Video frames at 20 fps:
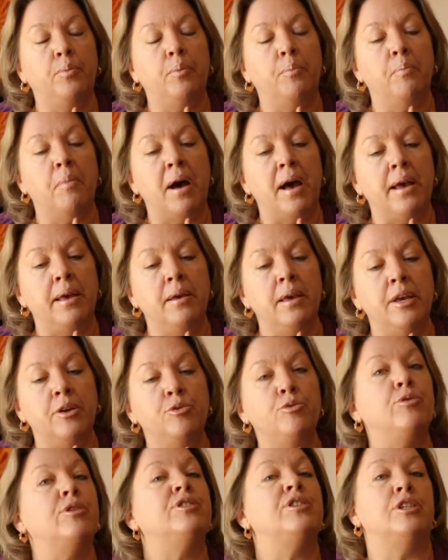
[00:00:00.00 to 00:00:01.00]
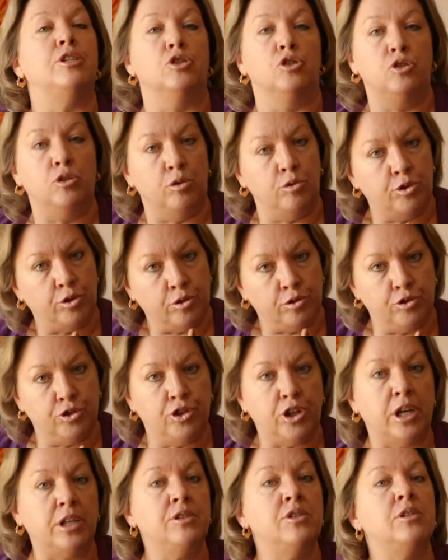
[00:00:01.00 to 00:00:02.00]
my interest in social
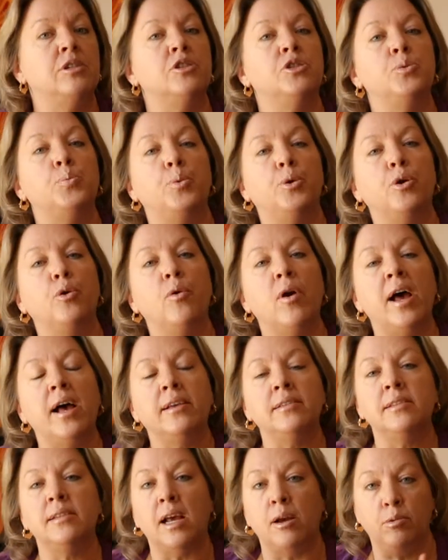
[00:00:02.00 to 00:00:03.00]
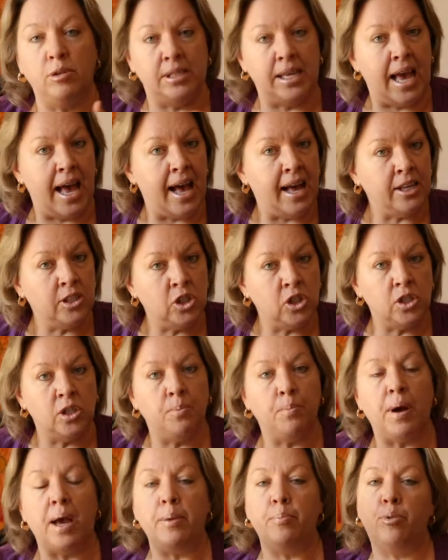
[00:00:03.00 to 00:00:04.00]
justice progressed. I was
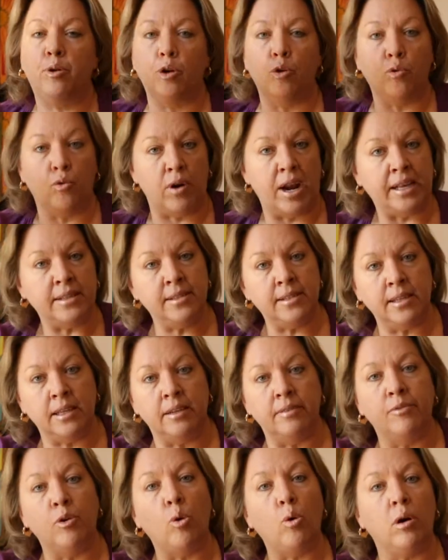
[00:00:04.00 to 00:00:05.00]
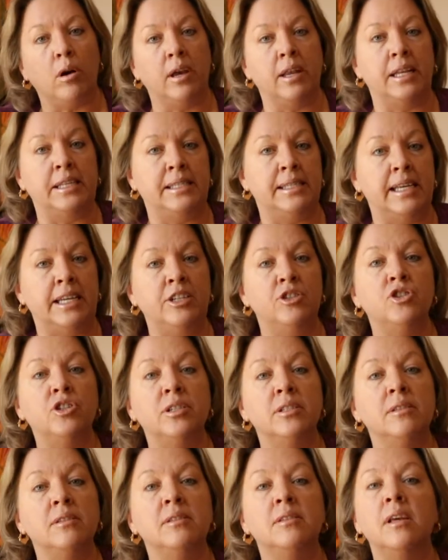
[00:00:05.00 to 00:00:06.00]
asked by progressive
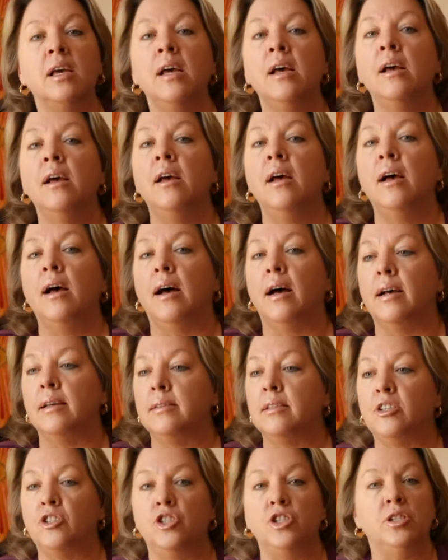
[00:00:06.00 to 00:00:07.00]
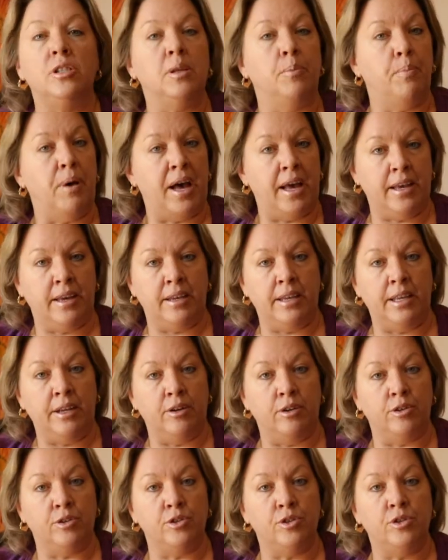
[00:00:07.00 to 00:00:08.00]
organizations such as the
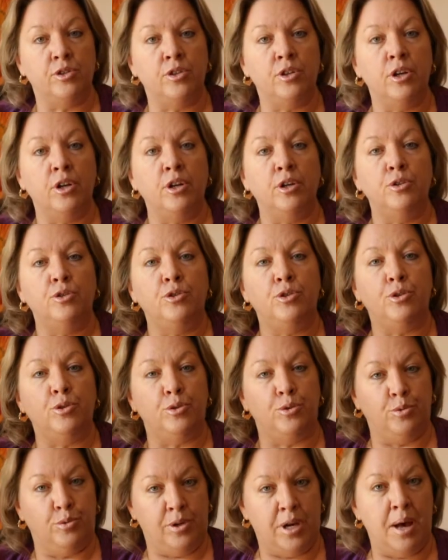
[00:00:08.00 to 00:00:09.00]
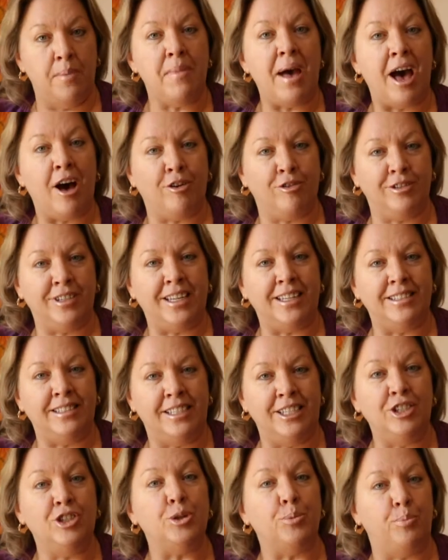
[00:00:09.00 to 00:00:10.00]
Bioneers to come out and
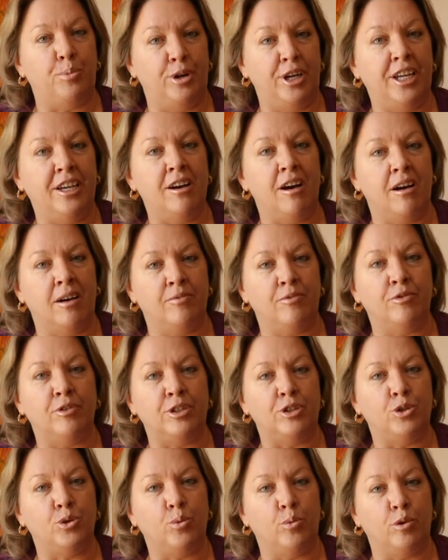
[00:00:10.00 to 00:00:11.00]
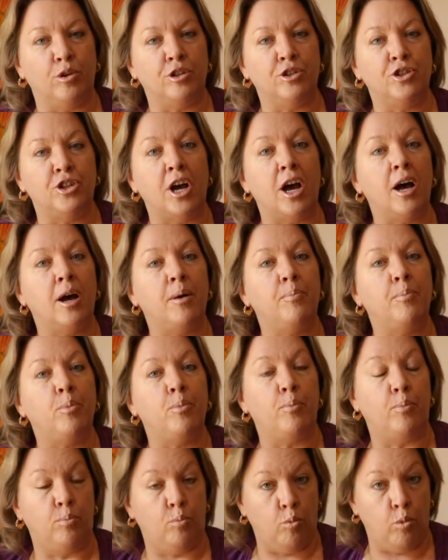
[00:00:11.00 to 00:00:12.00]
teach a pre-conference workshop
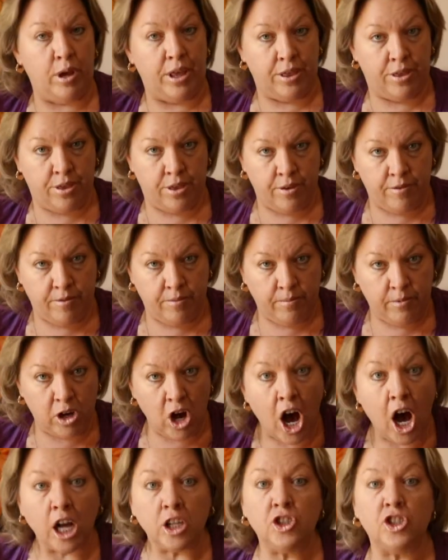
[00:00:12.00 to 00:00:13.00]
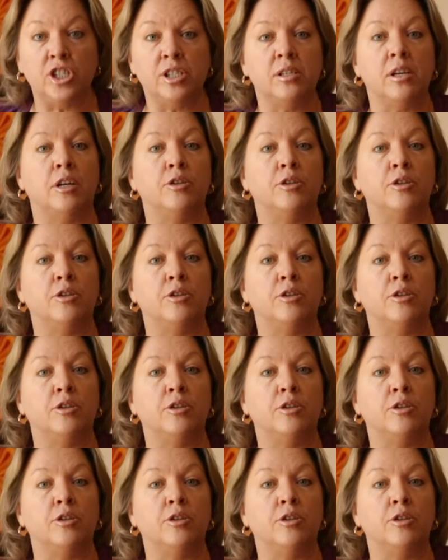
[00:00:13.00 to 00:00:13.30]
with conscious